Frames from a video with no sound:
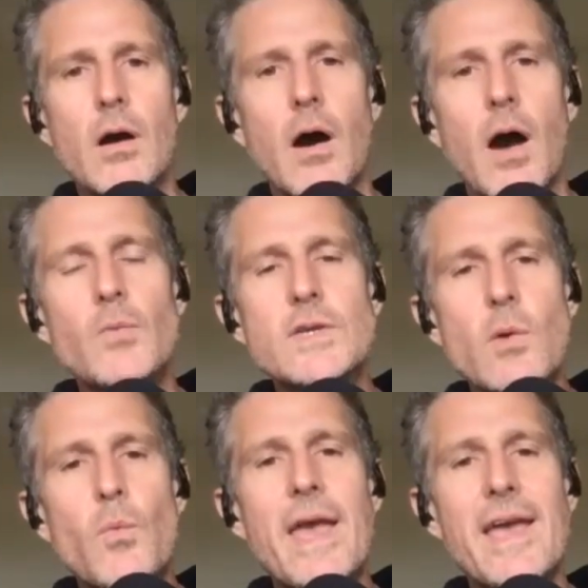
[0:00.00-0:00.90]
I was
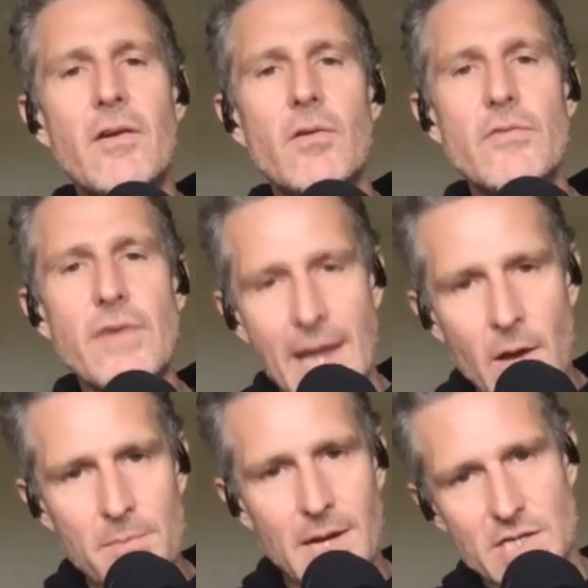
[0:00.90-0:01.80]
aware of
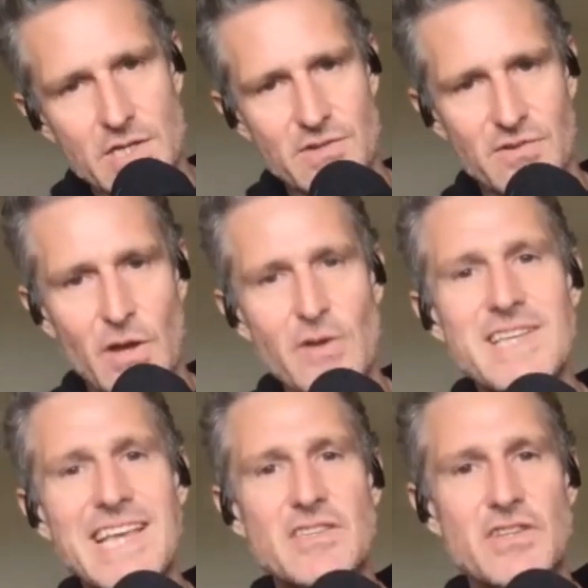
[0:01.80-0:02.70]
how much those
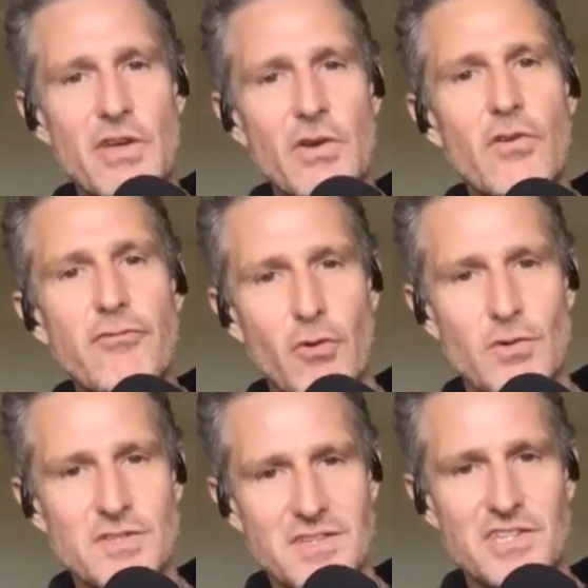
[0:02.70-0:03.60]
external
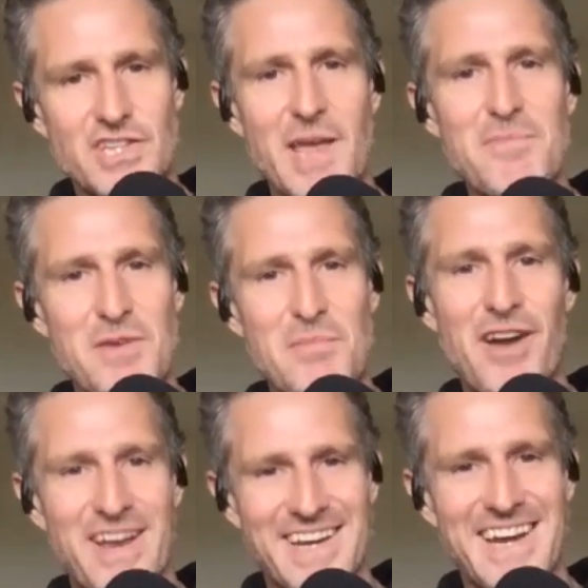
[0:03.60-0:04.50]
forces shape your
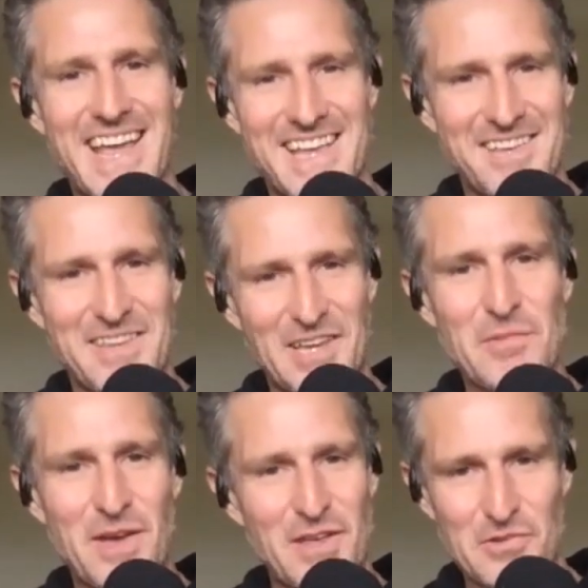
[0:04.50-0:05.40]
brain and how you think
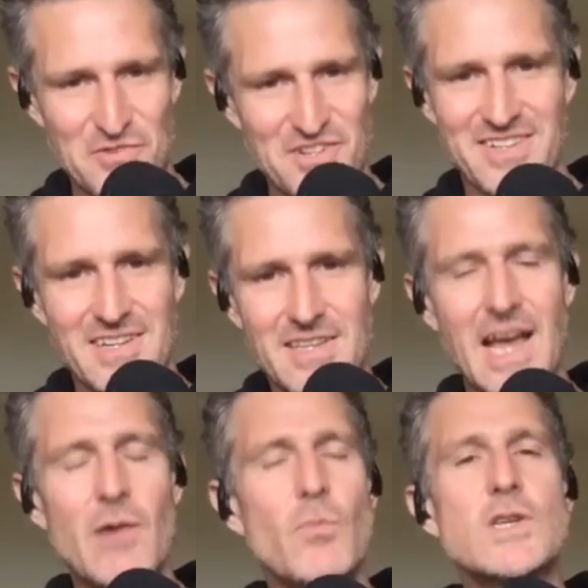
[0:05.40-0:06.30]
about the world.
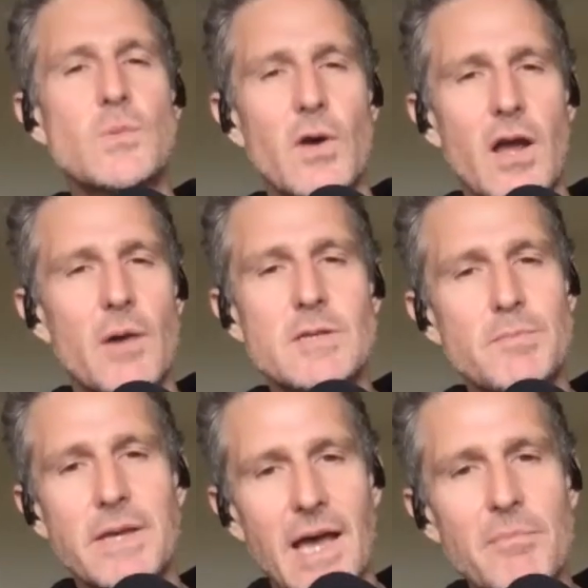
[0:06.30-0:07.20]
That yeah. was what I was
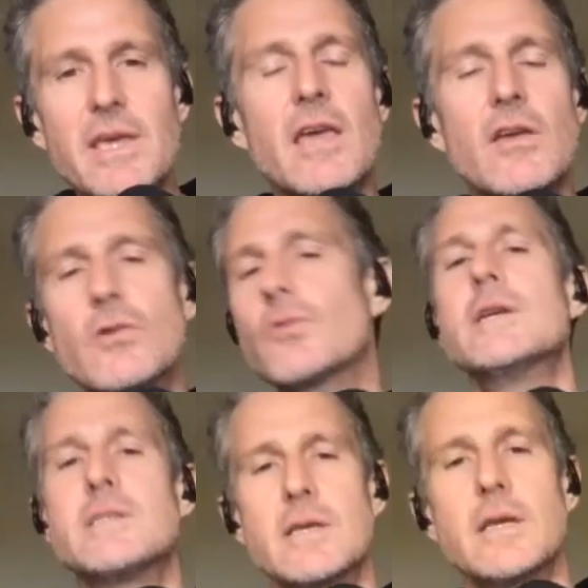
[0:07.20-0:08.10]
becoming
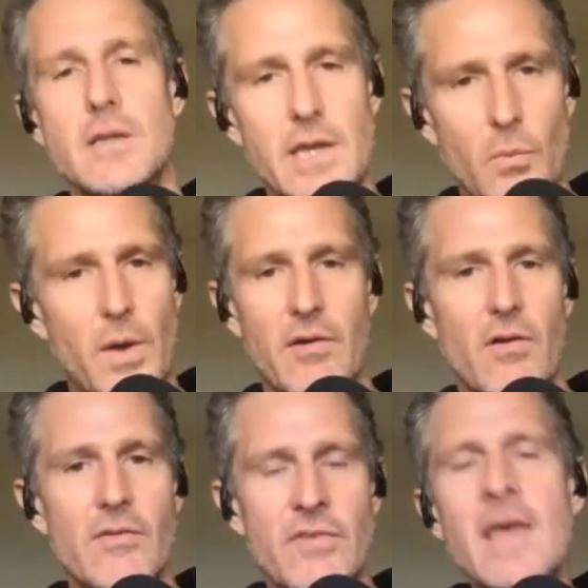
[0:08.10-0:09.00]
increasingly aware
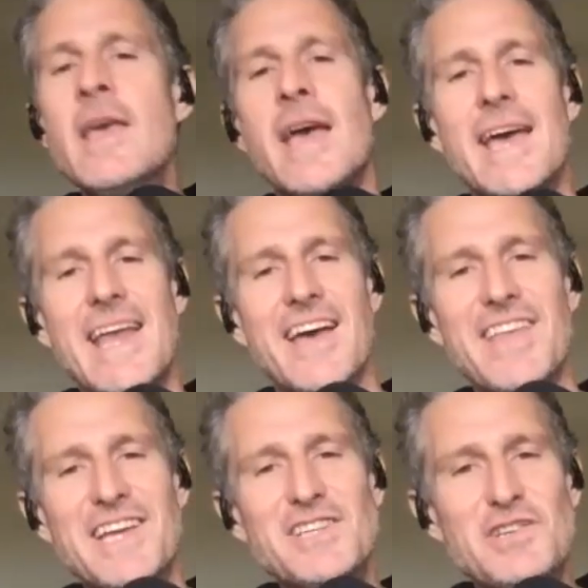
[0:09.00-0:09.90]
of and how
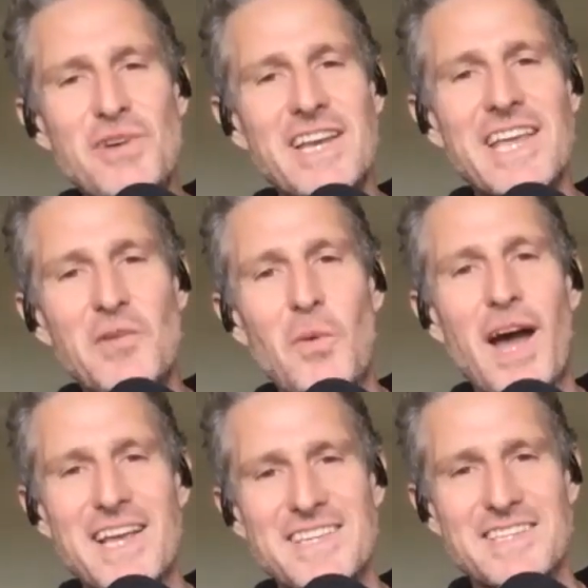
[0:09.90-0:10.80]
they do it in
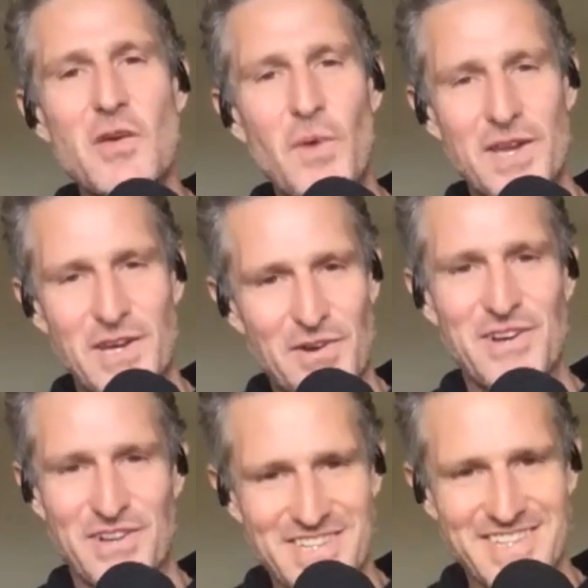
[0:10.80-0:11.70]
ways that we don't
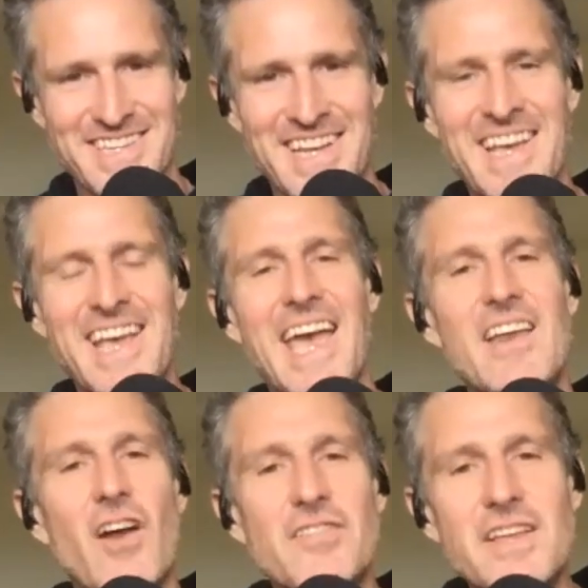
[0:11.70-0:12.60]
notice. And
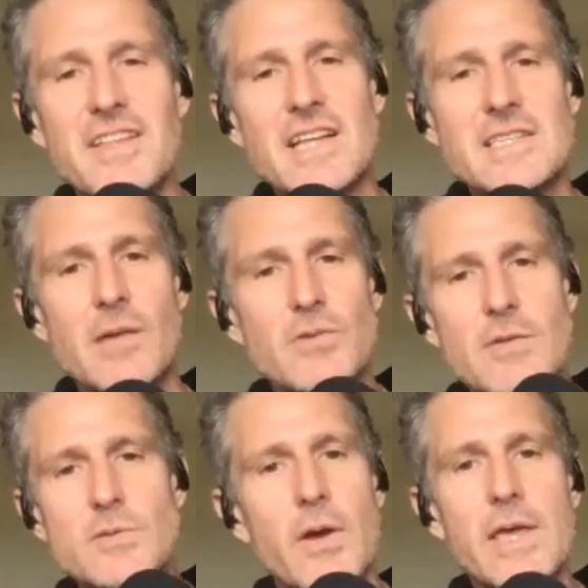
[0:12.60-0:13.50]
I think that's
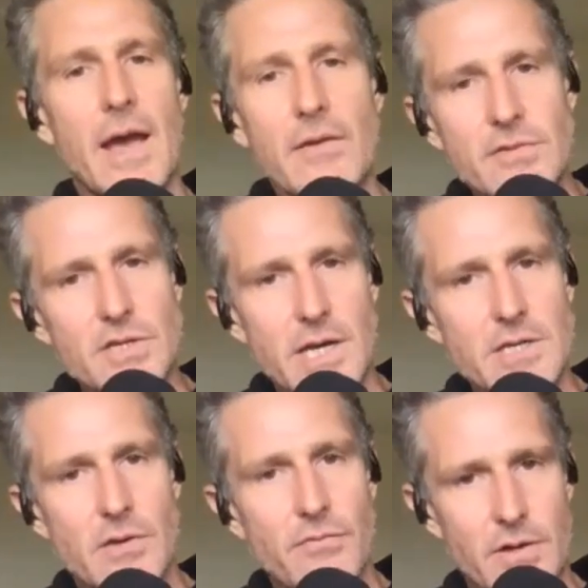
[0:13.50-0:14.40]
sometimes why you have to
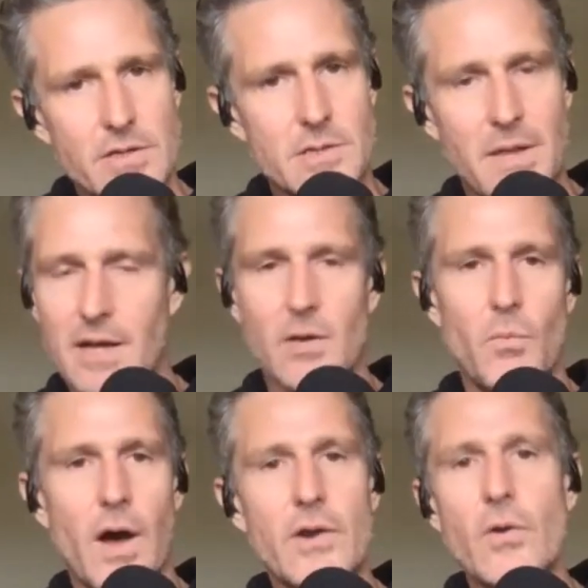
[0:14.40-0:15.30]
change your phone to black and
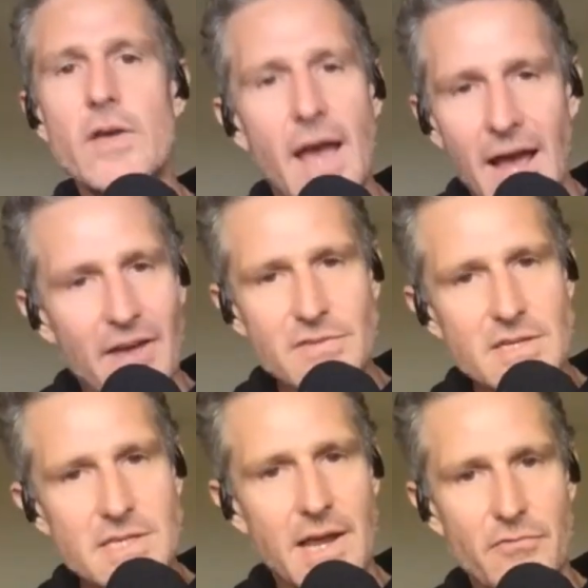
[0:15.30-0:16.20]
white or you have to
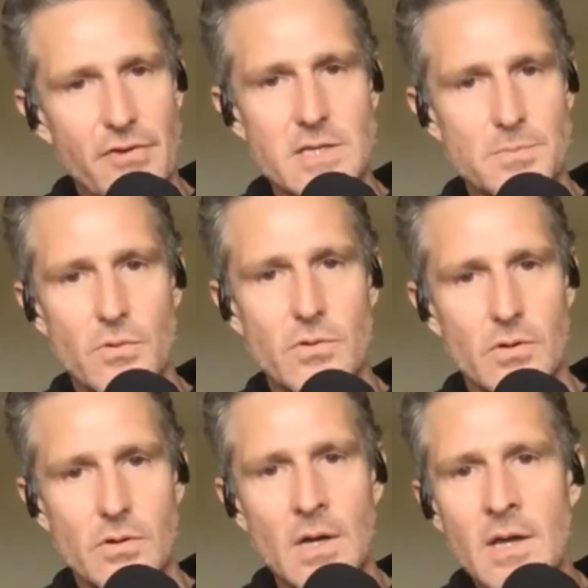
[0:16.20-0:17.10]
take Facebook
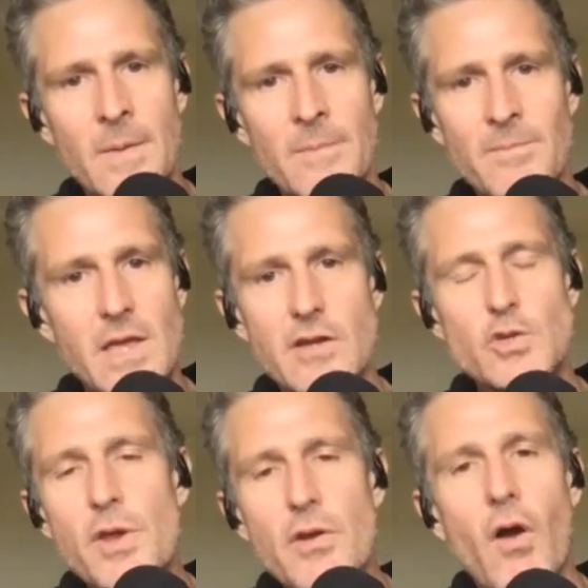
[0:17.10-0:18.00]
or you know
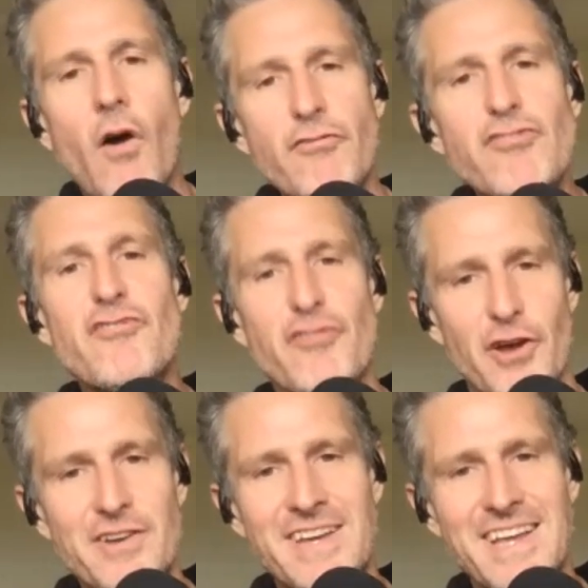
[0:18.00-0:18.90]
Twitter off your
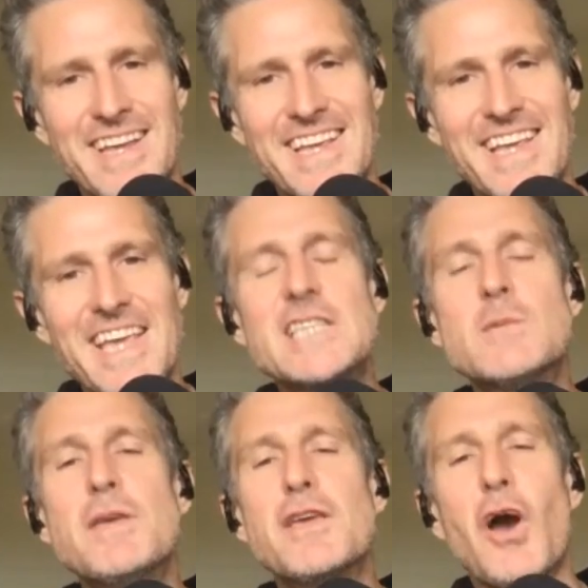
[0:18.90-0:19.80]
phone is
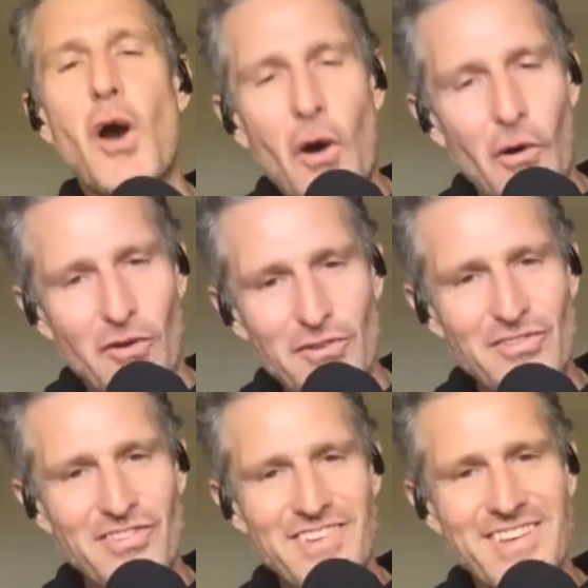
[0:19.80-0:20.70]
because